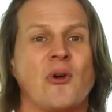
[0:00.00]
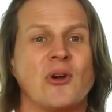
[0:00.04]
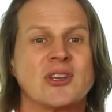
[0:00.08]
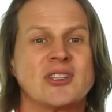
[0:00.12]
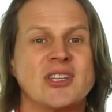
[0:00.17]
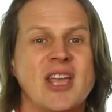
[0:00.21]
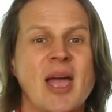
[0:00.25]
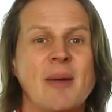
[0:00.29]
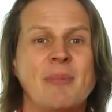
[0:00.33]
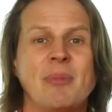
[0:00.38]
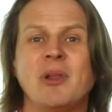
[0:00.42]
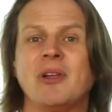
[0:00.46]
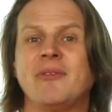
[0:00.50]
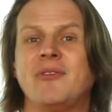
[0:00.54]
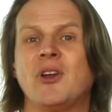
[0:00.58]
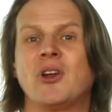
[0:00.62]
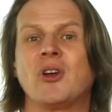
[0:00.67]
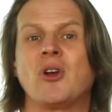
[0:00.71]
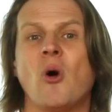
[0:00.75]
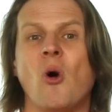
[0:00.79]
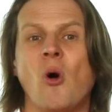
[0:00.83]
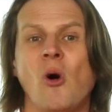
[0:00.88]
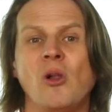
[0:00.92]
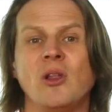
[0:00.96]
For example, if
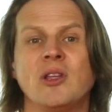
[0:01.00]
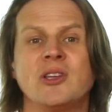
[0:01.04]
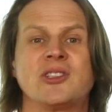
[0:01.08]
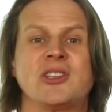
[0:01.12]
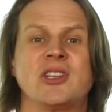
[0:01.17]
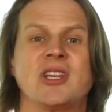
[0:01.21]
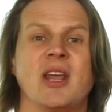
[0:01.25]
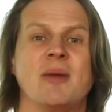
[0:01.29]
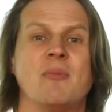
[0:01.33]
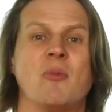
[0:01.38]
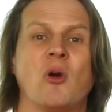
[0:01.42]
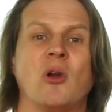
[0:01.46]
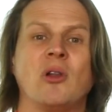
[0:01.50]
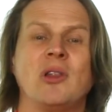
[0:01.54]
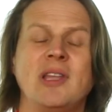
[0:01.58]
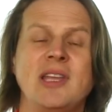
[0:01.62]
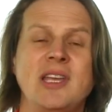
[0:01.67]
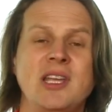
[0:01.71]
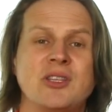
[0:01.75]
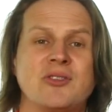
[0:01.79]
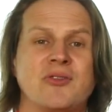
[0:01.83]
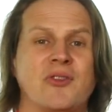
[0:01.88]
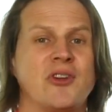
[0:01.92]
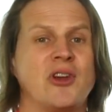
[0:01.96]
your goal is to get more
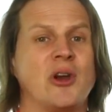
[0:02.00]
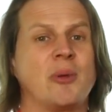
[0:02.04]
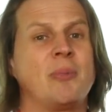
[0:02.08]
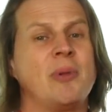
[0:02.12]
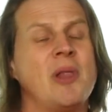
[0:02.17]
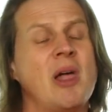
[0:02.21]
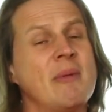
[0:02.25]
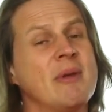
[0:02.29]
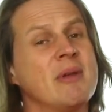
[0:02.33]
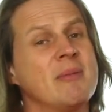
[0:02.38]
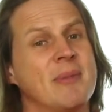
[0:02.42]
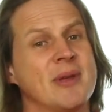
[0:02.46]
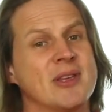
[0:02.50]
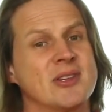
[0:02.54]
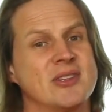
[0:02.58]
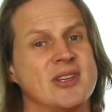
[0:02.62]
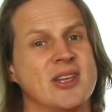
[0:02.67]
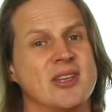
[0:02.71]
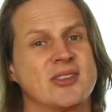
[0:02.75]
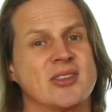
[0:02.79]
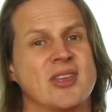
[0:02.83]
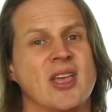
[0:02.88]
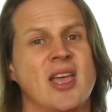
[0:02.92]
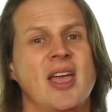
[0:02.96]
leads for your plumbing
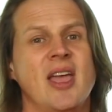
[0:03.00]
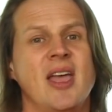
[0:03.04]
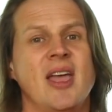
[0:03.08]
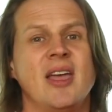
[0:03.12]
business,